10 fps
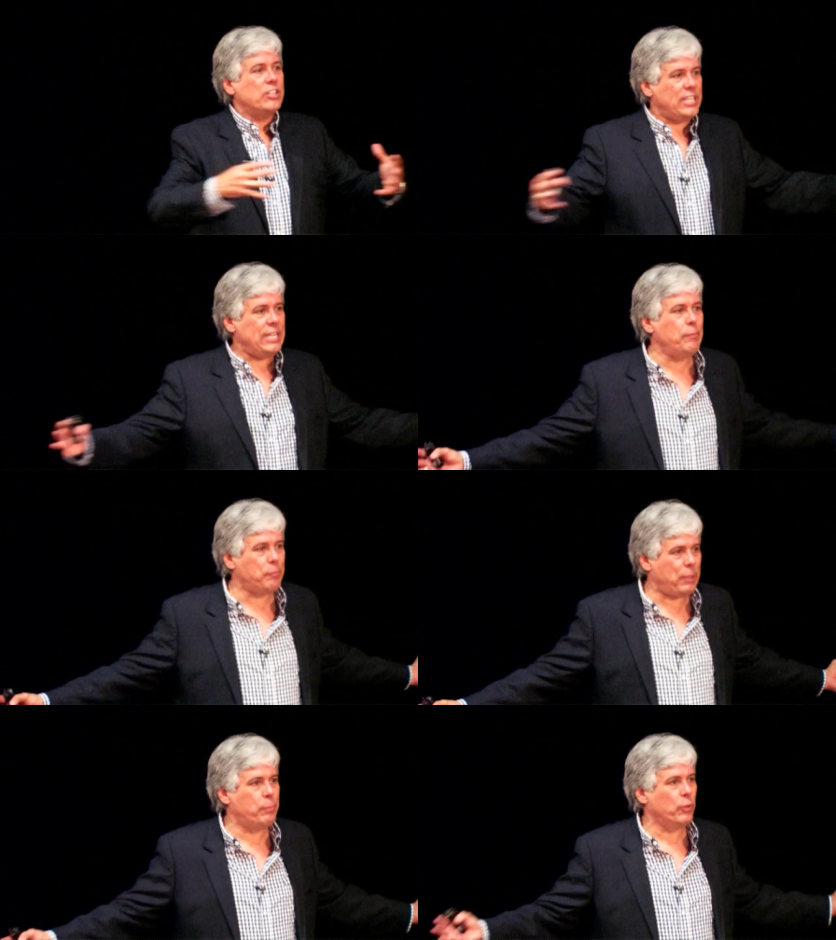team of
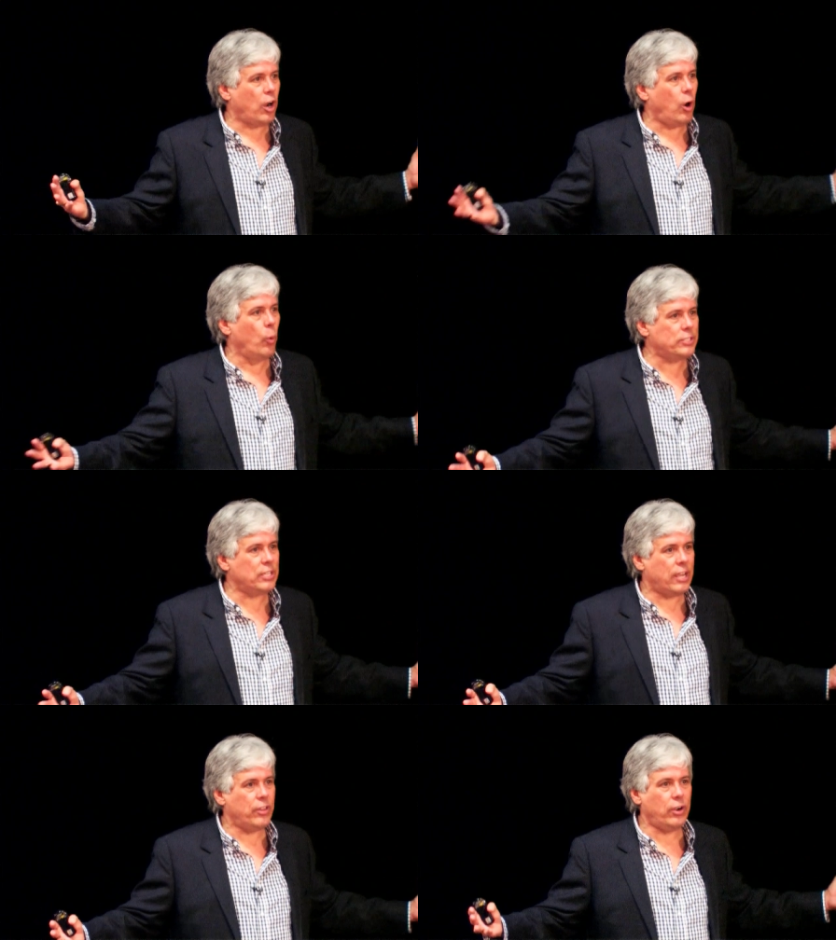people that all work
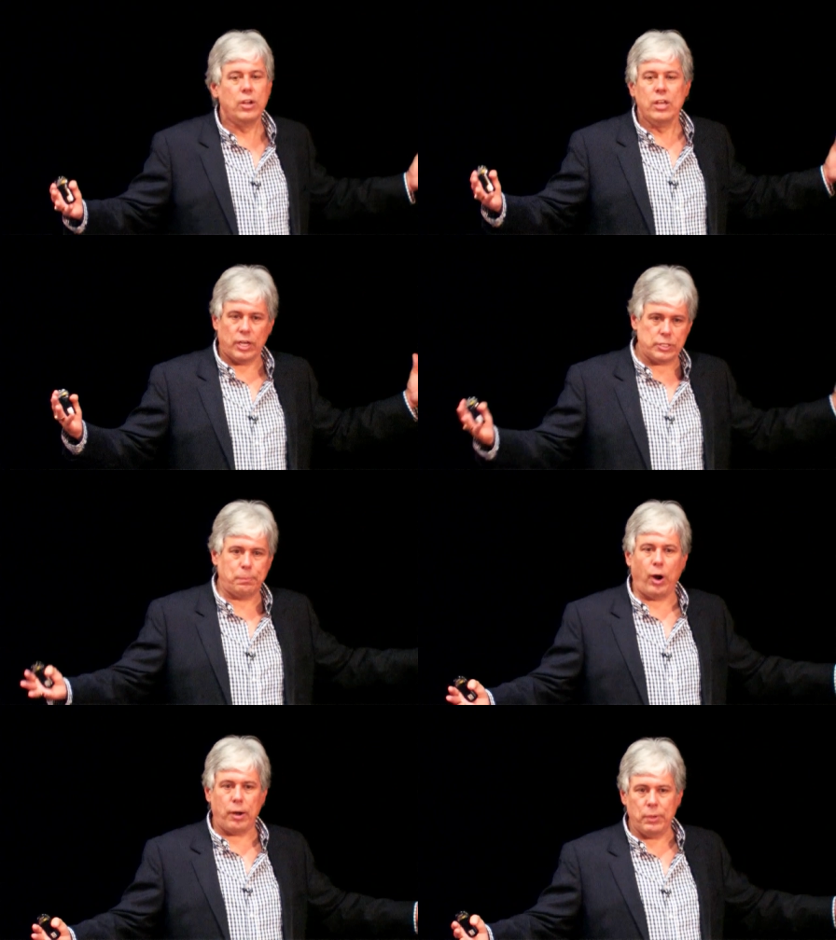together, a
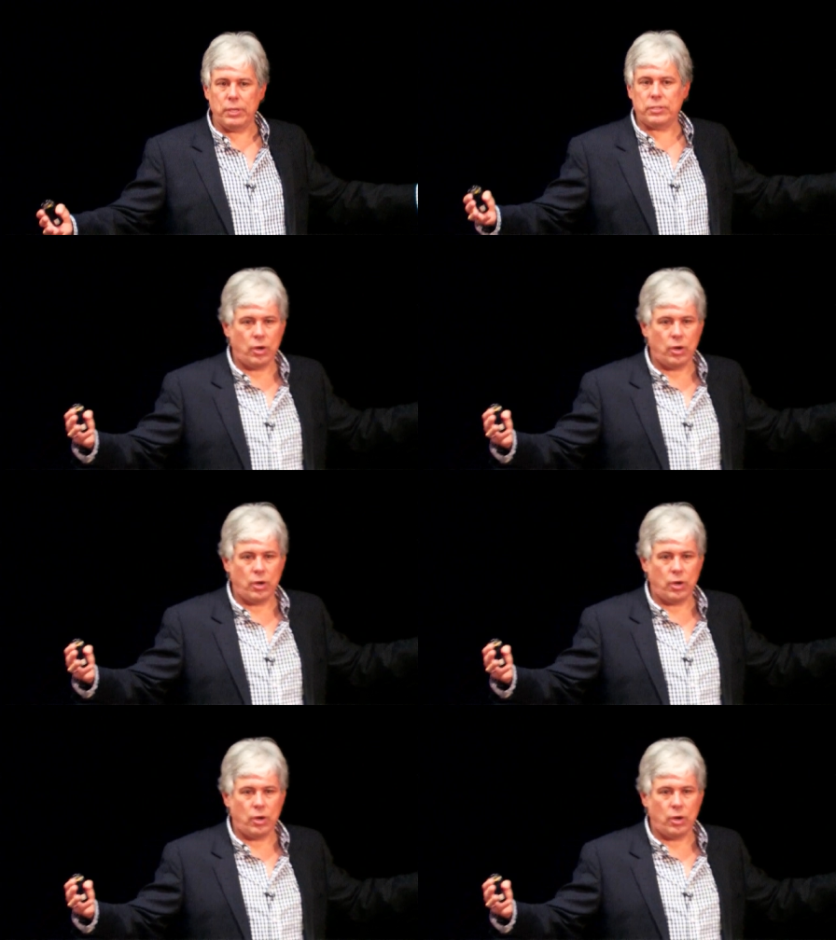department,